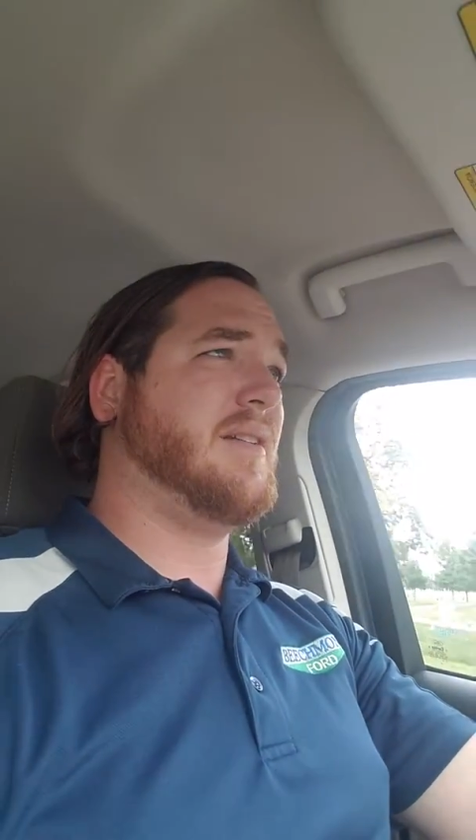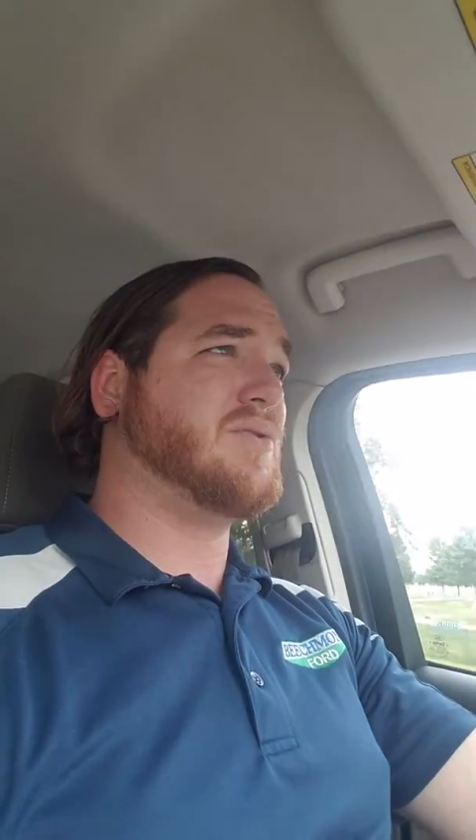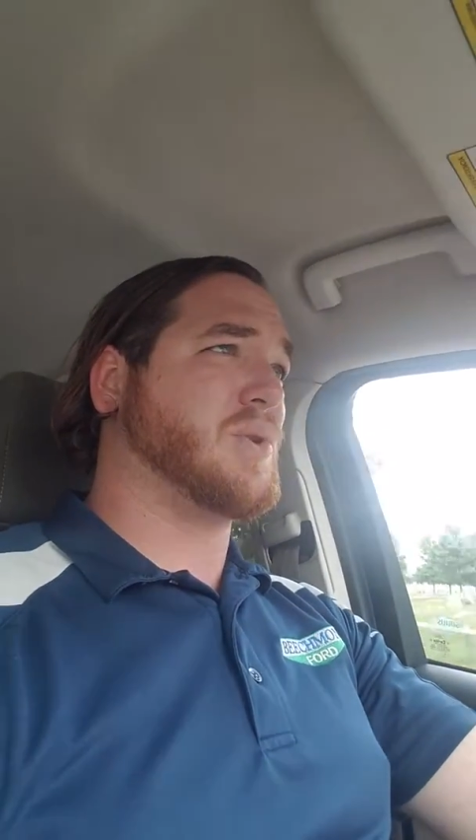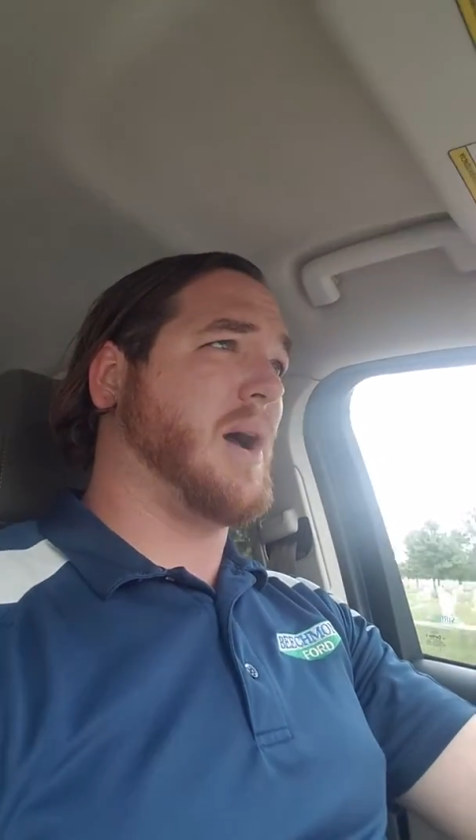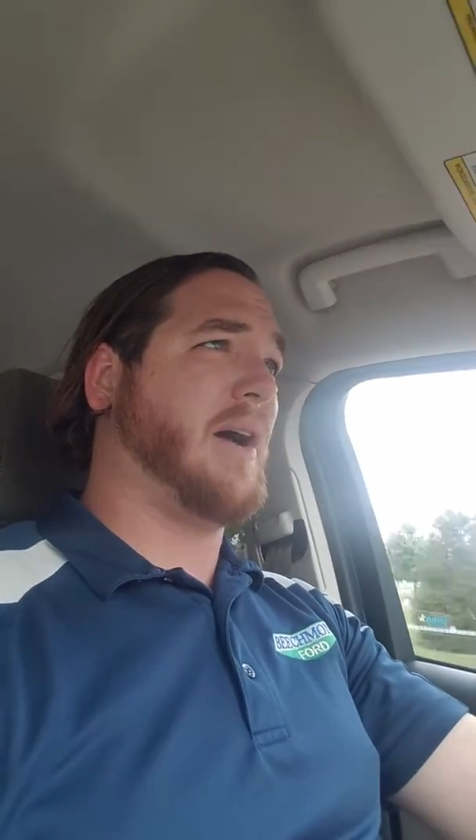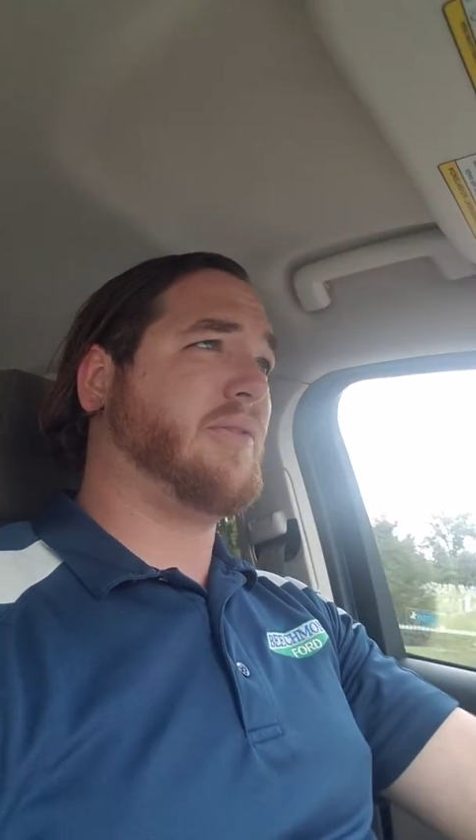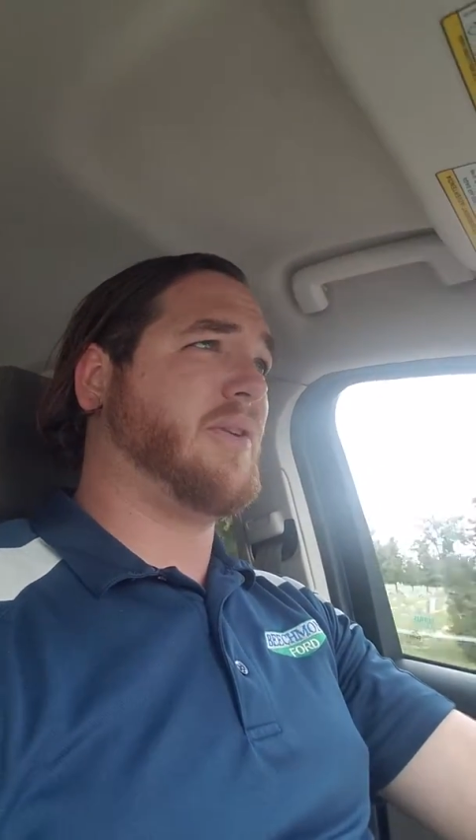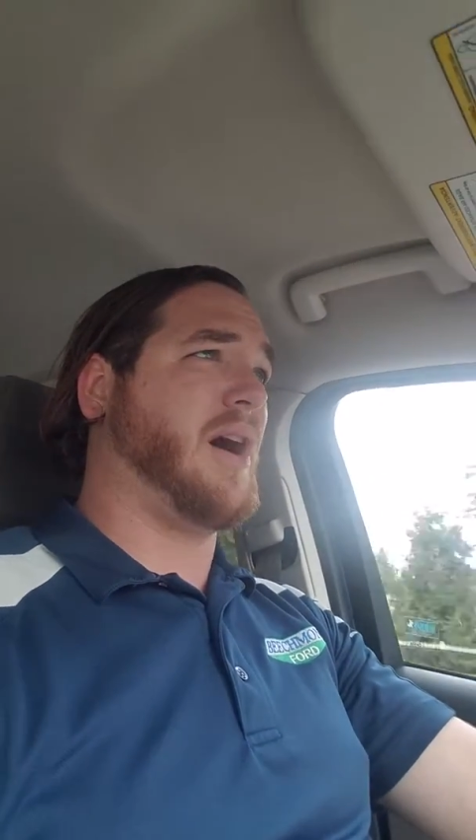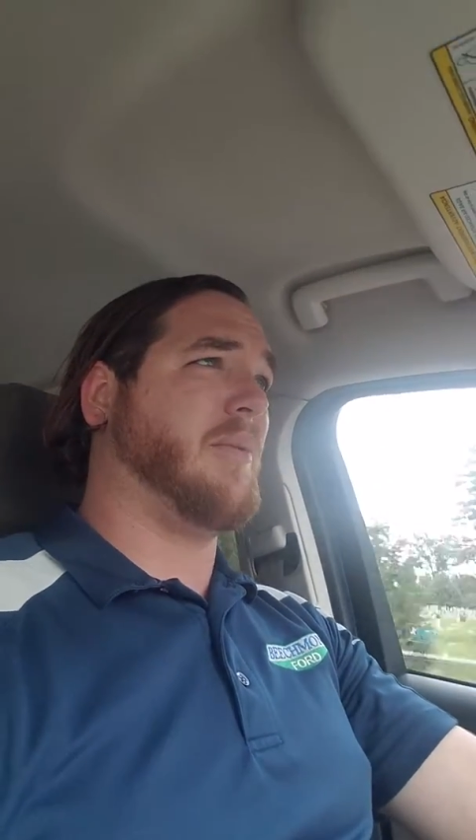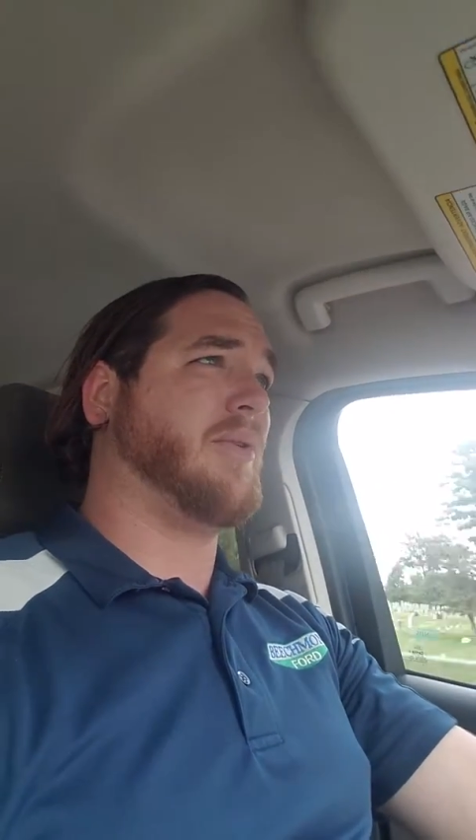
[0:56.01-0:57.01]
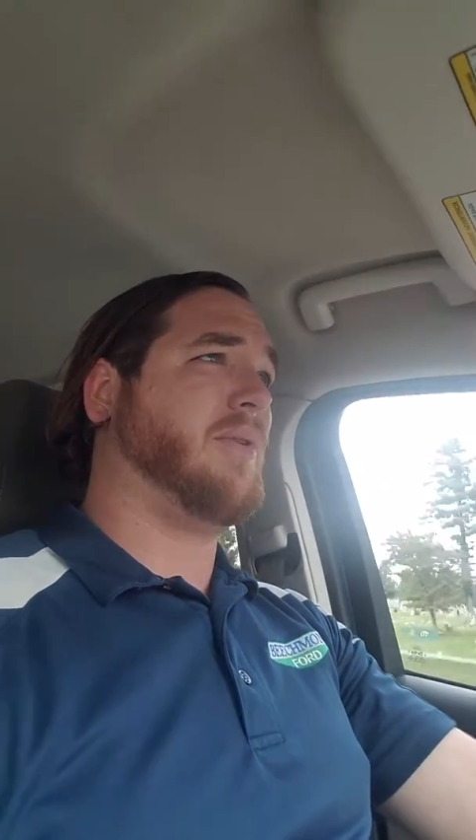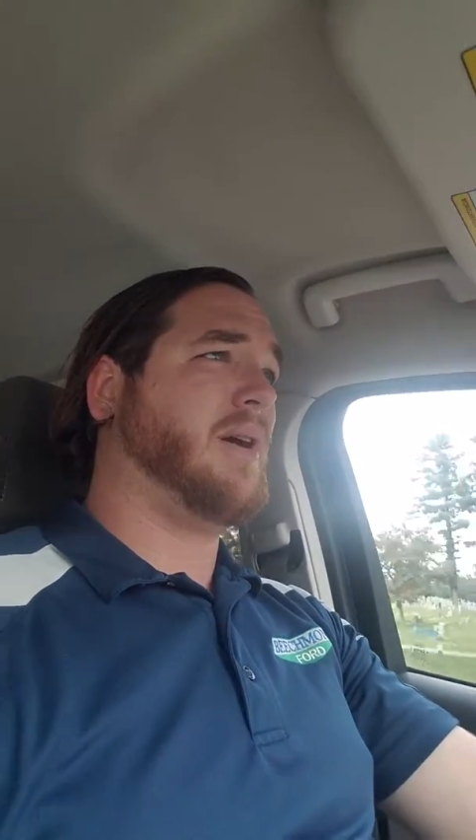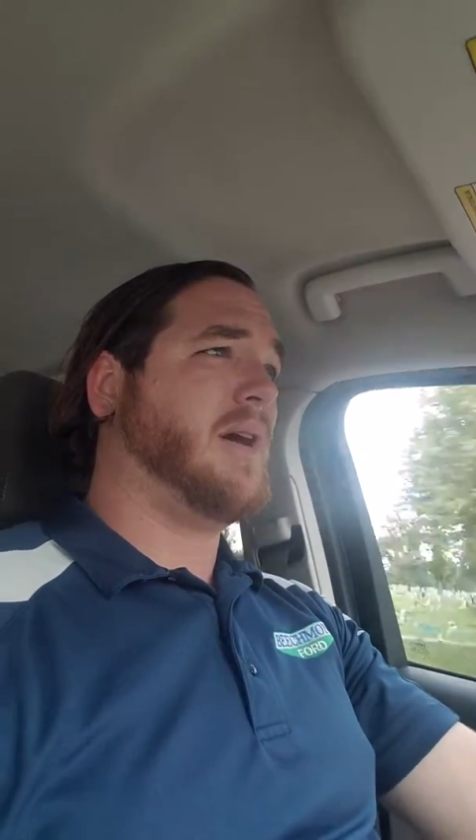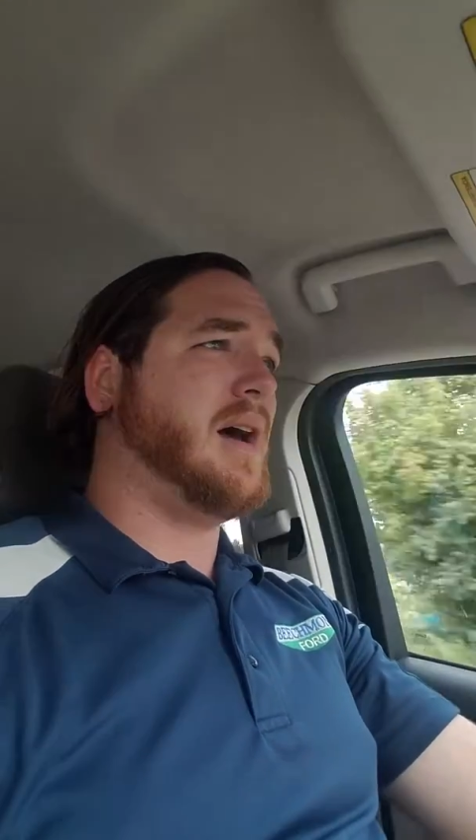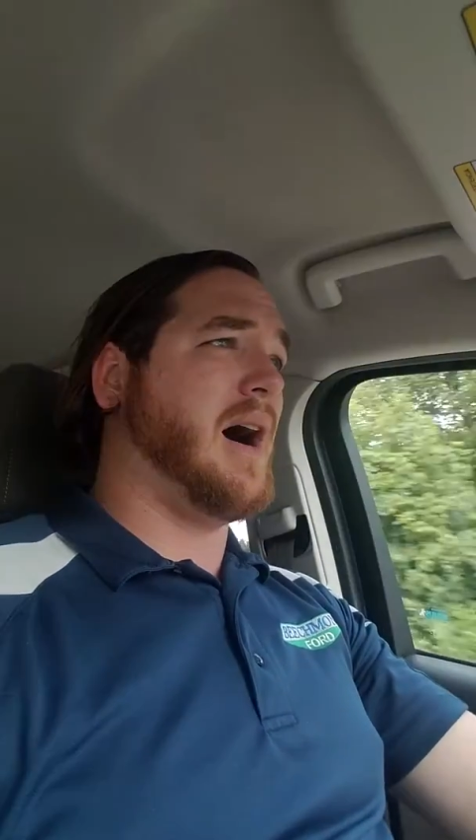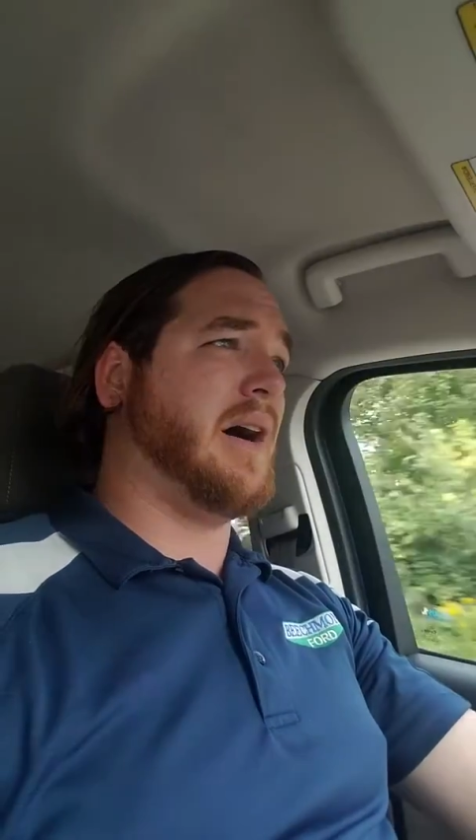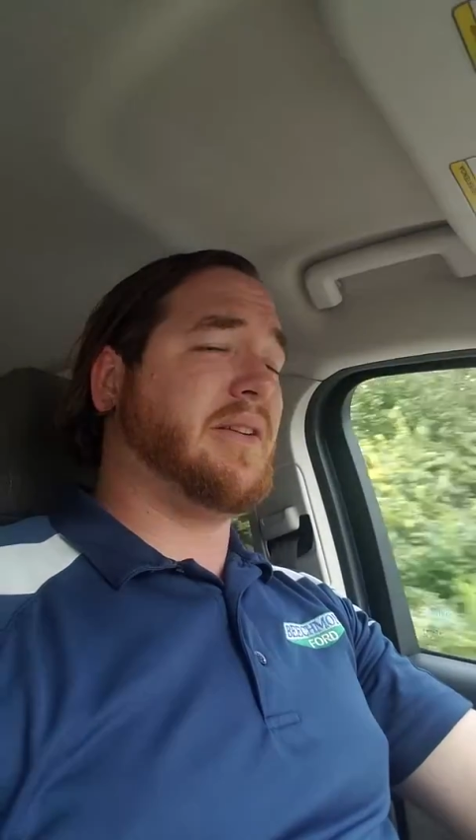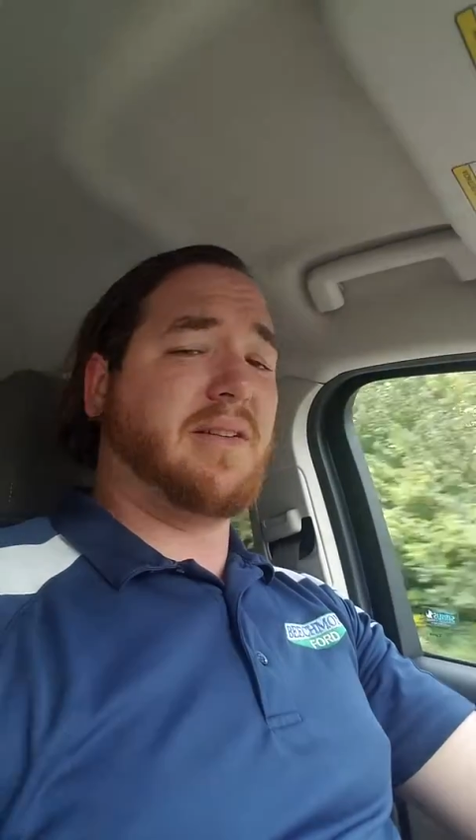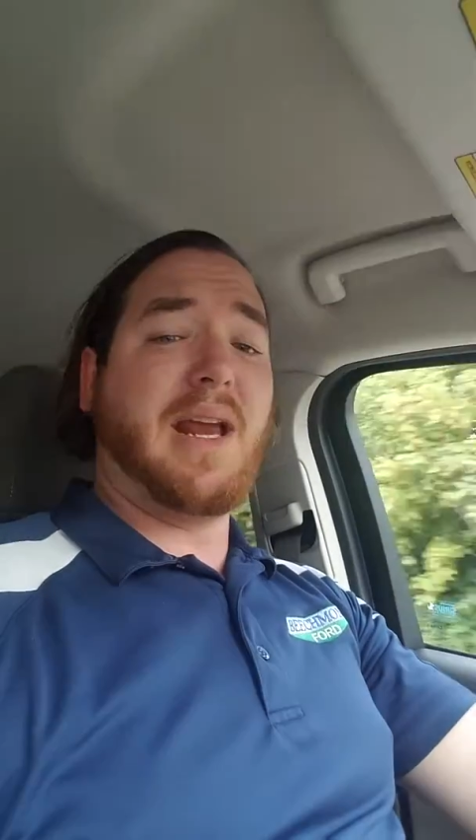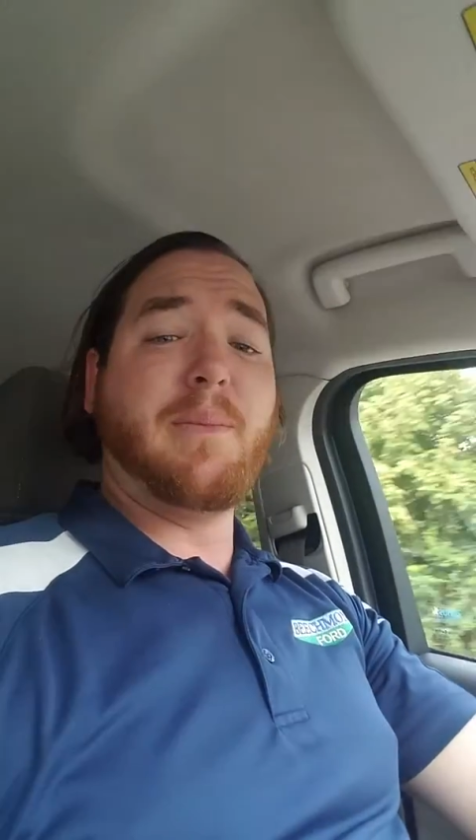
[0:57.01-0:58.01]
and drives phenomenal uh,
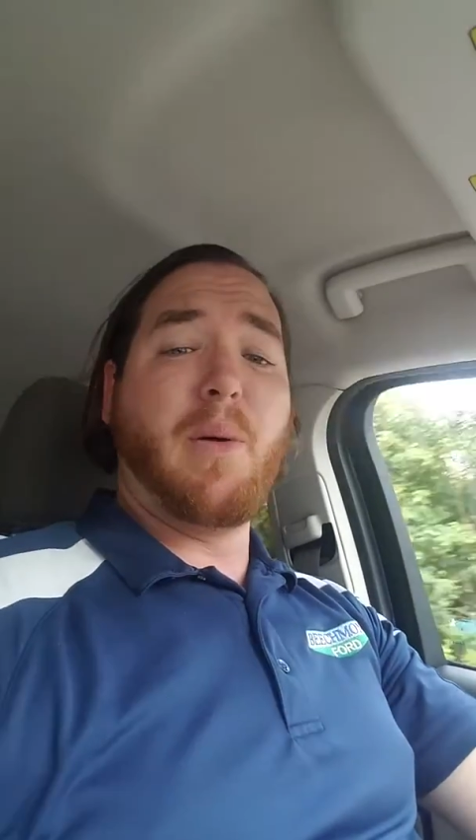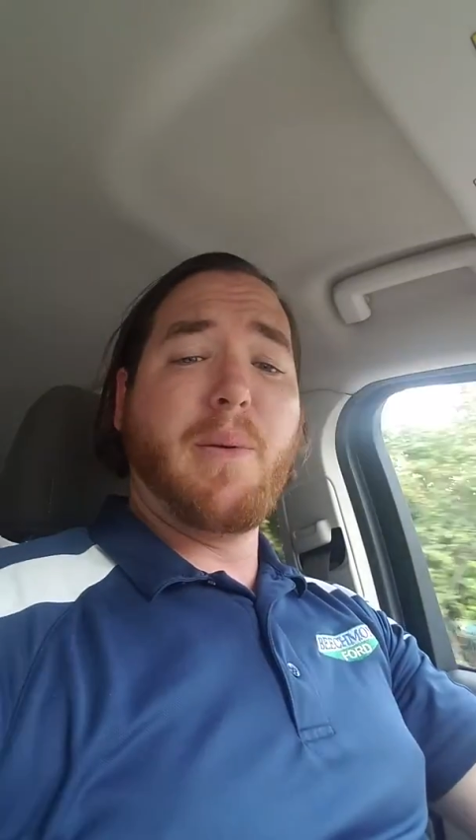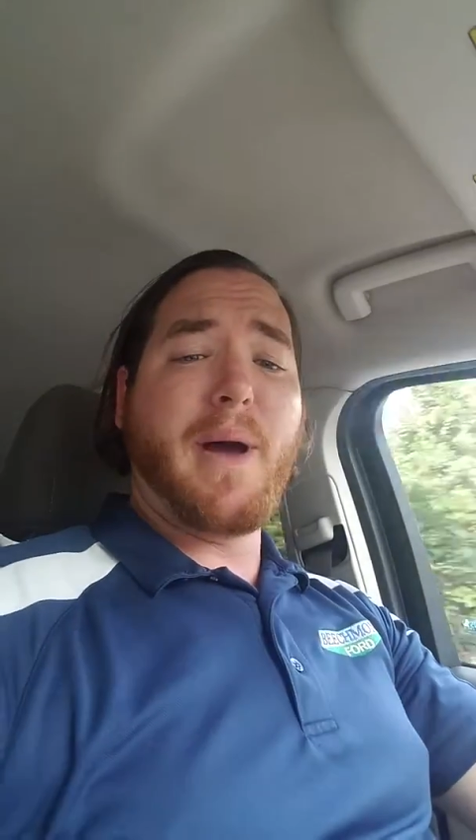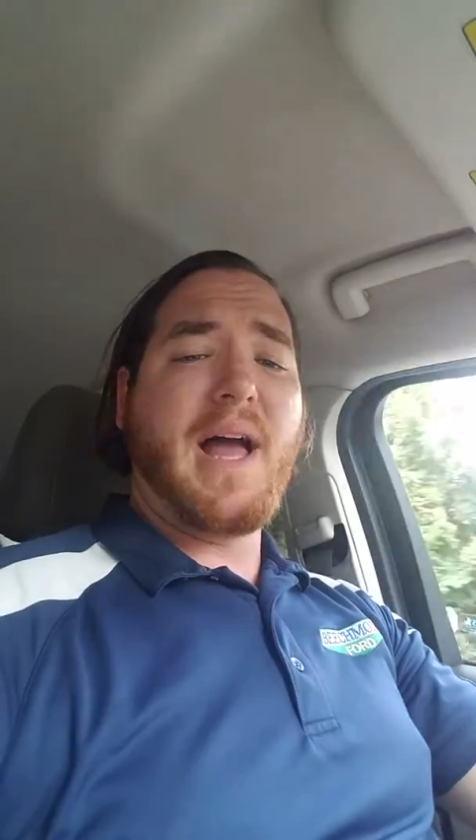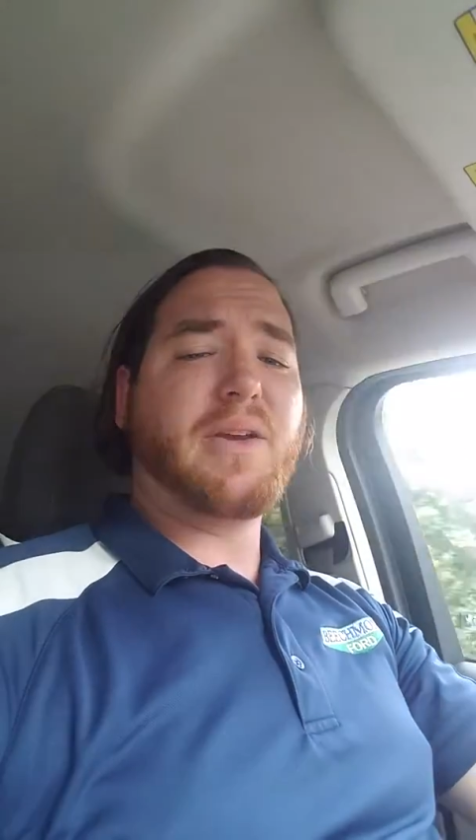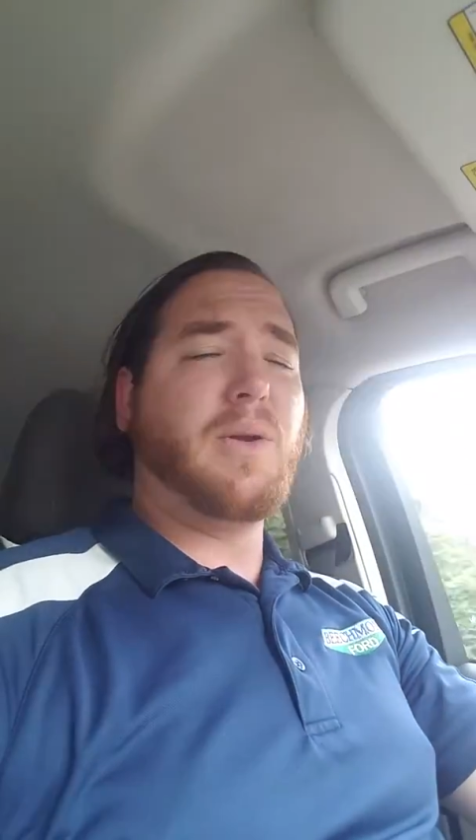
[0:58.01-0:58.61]
just email me back.